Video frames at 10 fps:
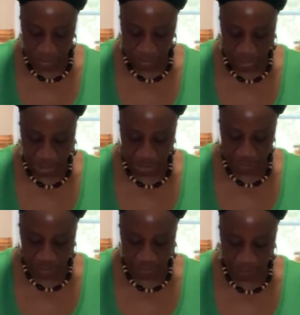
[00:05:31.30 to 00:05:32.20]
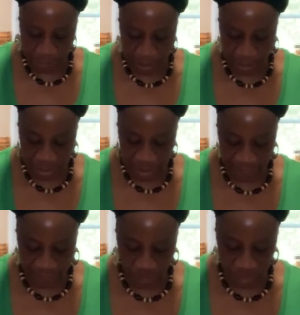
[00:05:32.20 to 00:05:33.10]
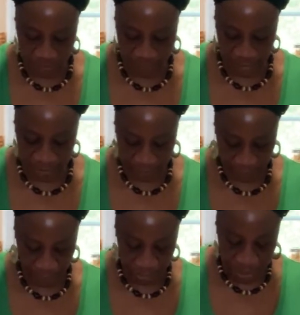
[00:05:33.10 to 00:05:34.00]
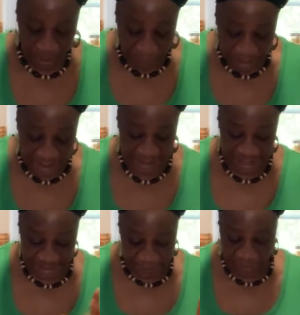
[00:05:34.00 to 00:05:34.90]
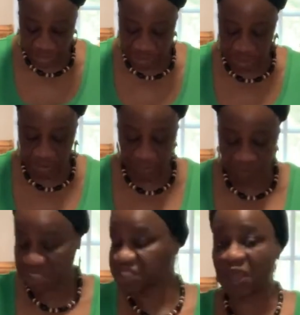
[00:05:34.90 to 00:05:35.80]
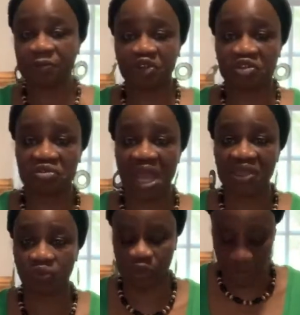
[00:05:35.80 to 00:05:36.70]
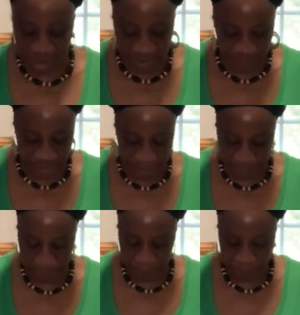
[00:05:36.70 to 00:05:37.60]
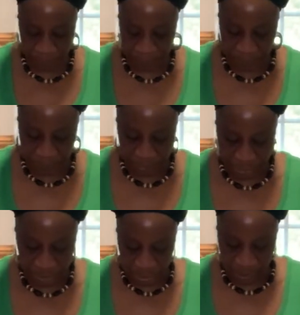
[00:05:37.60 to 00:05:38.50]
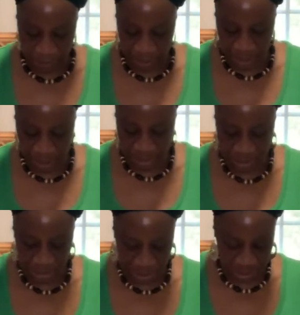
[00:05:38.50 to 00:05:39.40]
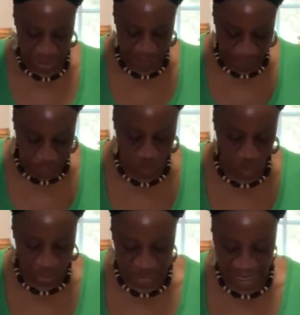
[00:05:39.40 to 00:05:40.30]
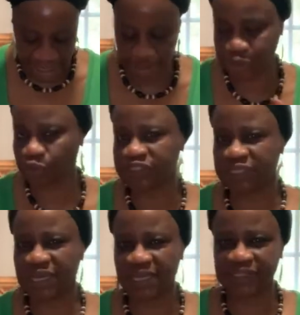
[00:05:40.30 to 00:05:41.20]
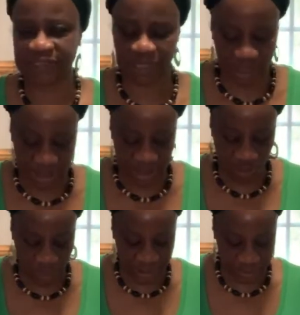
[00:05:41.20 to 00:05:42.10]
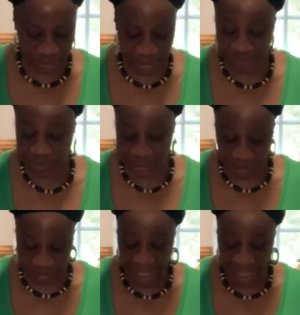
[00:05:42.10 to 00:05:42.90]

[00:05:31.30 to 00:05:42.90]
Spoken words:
Make sure you pluck every one of them. But again, as I mentioned, it's up to you how you want to leave them. But if you want that juiciness in the liquid that you can